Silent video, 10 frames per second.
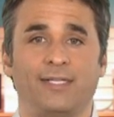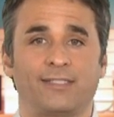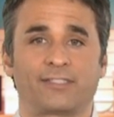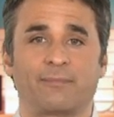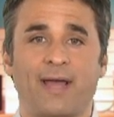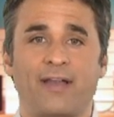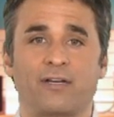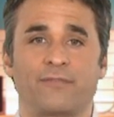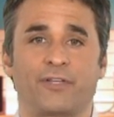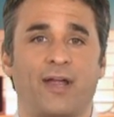Doesn't
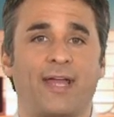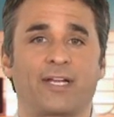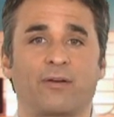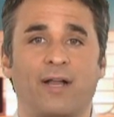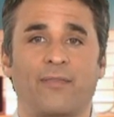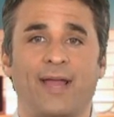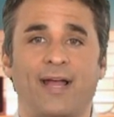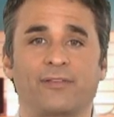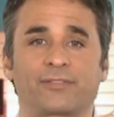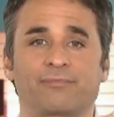matter if you're hanging around the
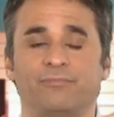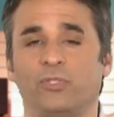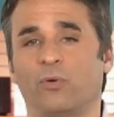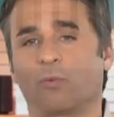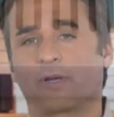house, doing